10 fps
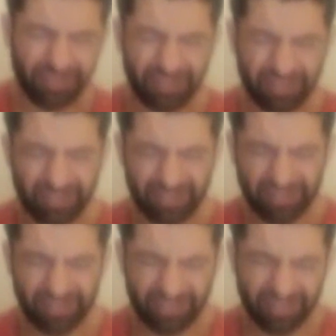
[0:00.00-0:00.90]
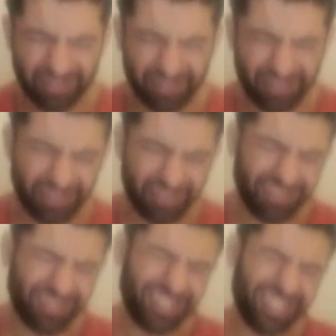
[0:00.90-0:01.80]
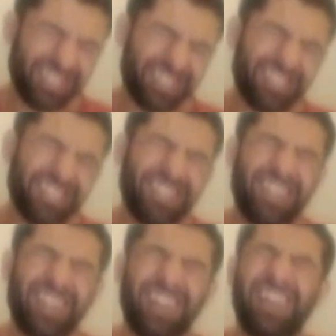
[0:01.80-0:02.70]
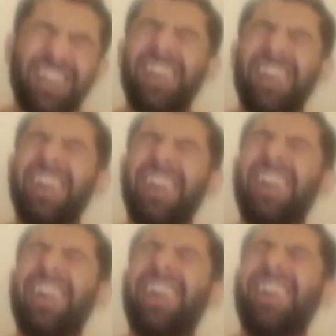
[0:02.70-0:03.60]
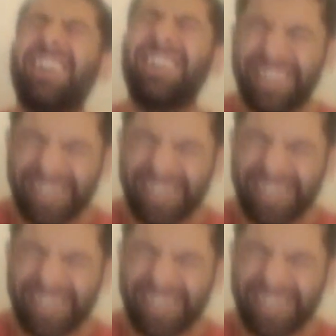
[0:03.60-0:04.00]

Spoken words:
feel the shame. And start tapping. All